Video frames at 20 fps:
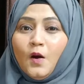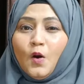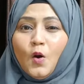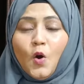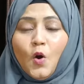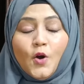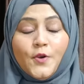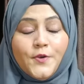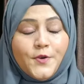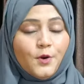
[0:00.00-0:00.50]

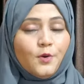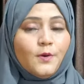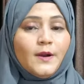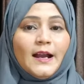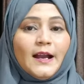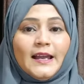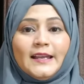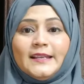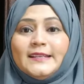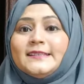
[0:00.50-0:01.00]
Oh no
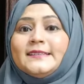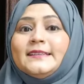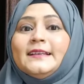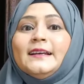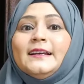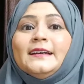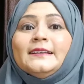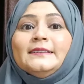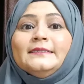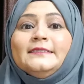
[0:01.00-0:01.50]
guys,
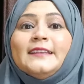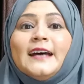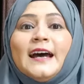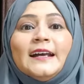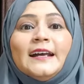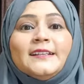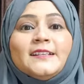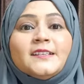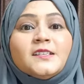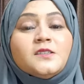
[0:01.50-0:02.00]

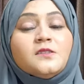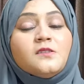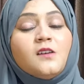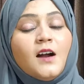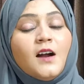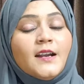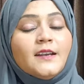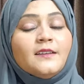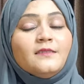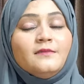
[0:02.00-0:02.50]
that's
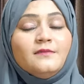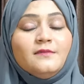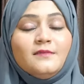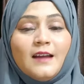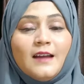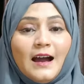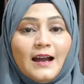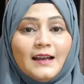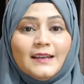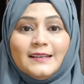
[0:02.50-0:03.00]
not
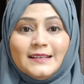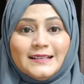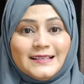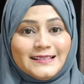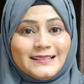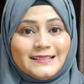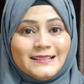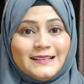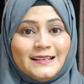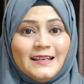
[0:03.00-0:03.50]

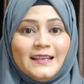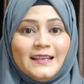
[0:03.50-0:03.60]
nice.